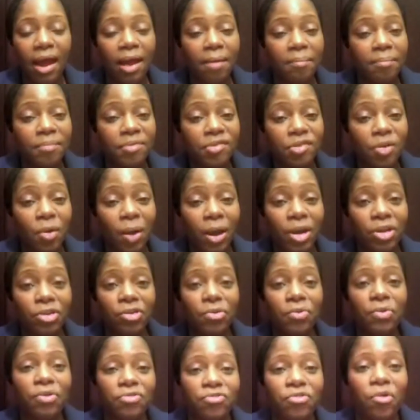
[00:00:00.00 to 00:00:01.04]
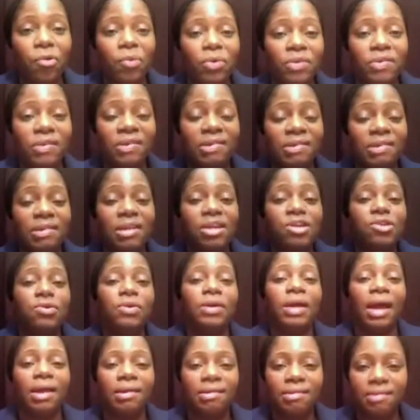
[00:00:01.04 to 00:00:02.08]
So I do look forward to seeing you
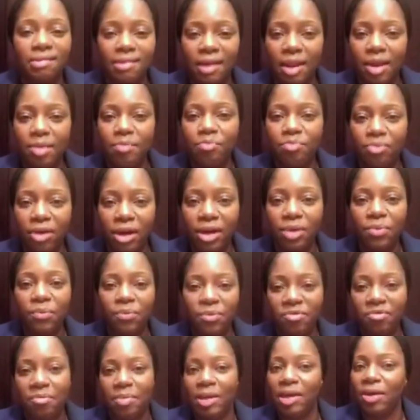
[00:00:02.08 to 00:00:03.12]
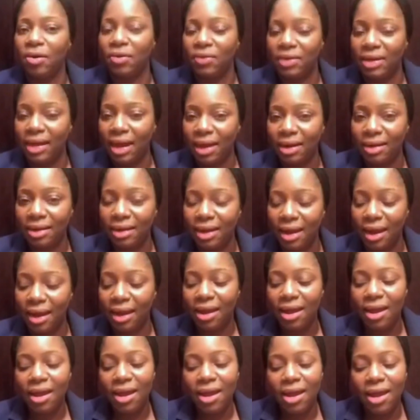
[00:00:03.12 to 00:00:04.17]
guys celebrate with me on that day.
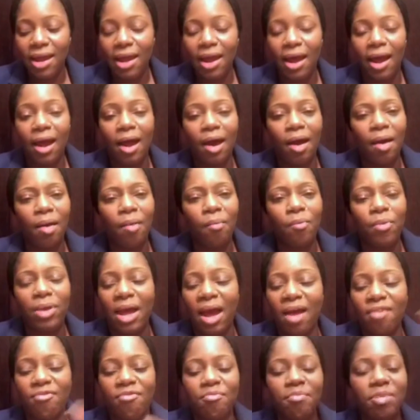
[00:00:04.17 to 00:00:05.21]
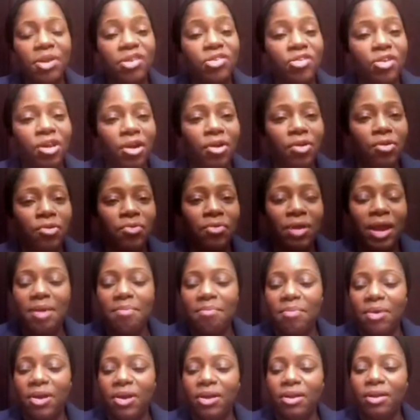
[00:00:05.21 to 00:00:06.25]
We have Michelle
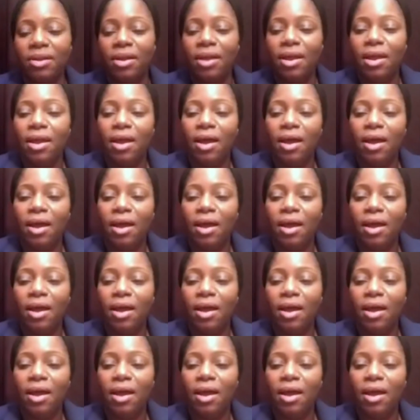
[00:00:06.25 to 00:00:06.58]
Raymond.